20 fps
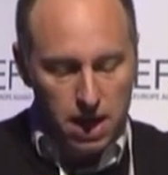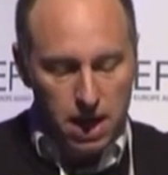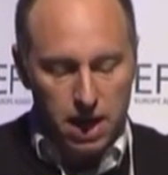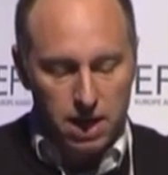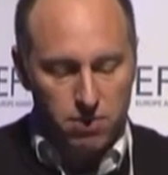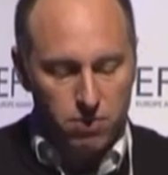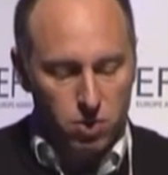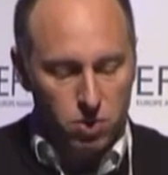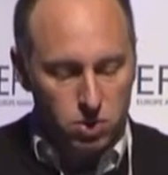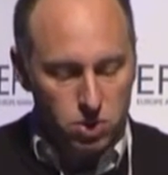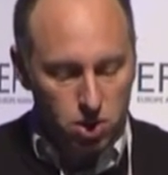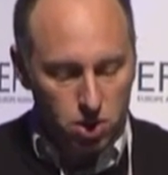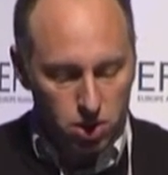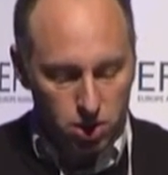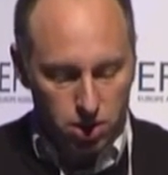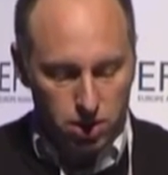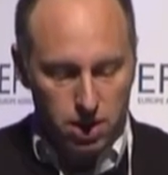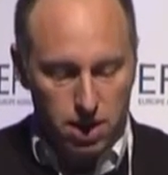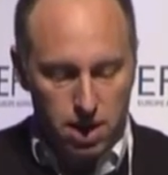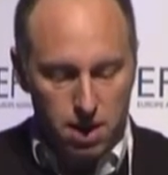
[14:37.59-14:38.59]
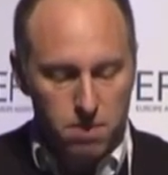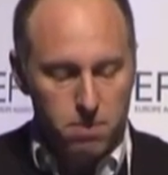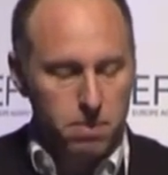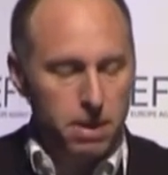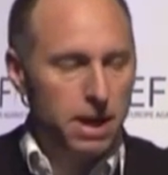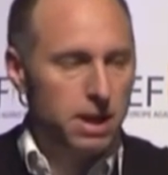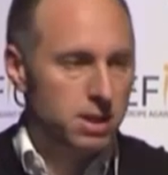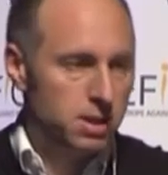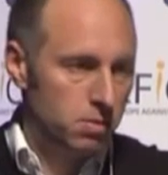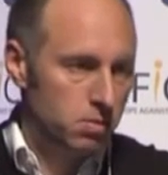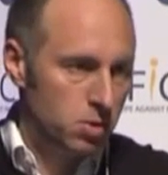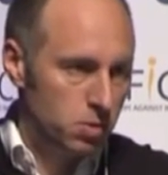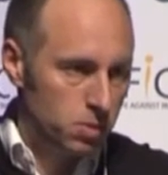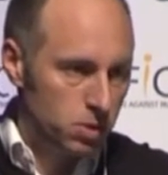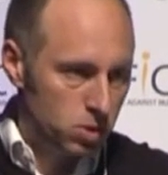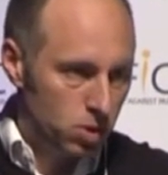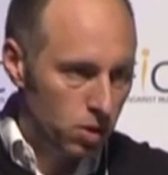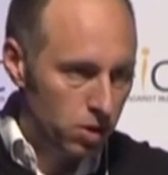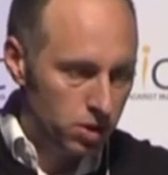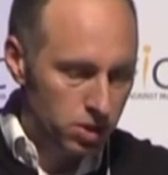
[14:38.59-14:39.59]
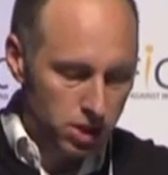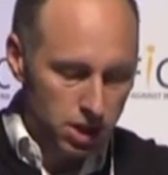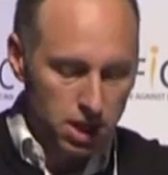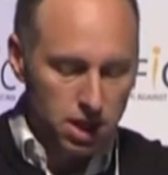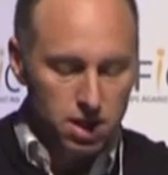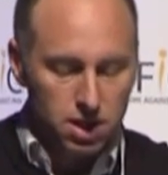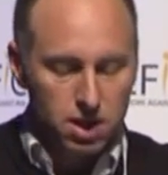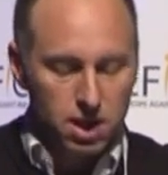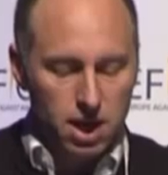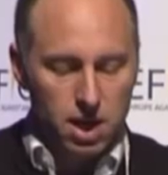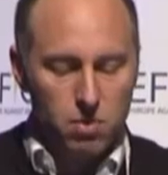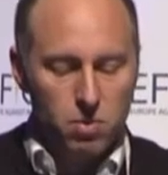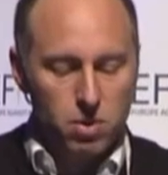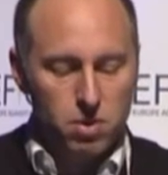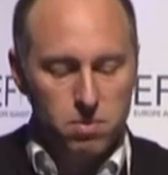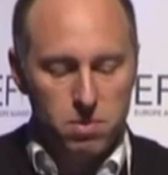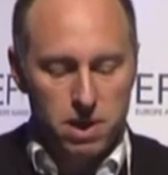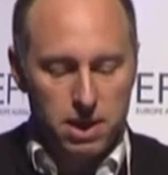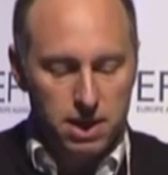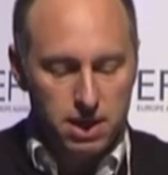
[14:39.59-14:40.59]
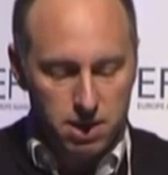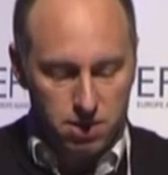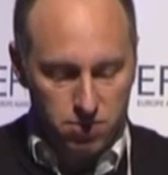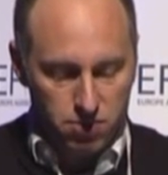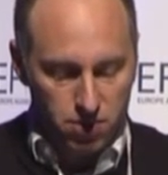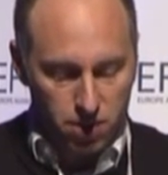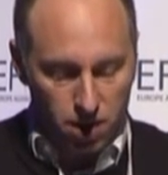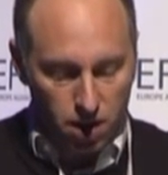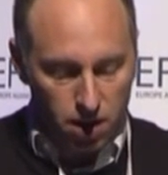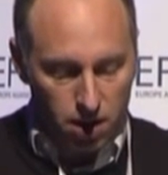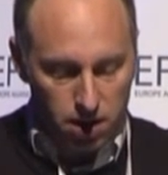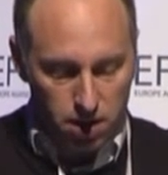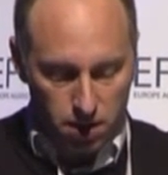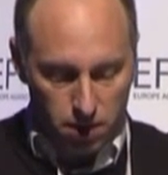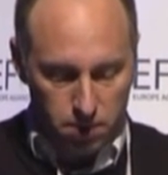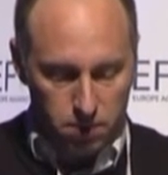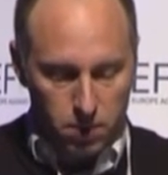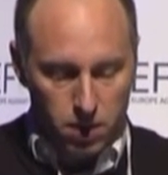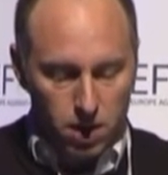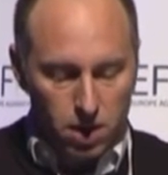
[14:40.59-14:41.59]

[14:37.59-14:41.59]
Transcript: And if you were to look at their pain symptomatology, it wouldn't be any different either.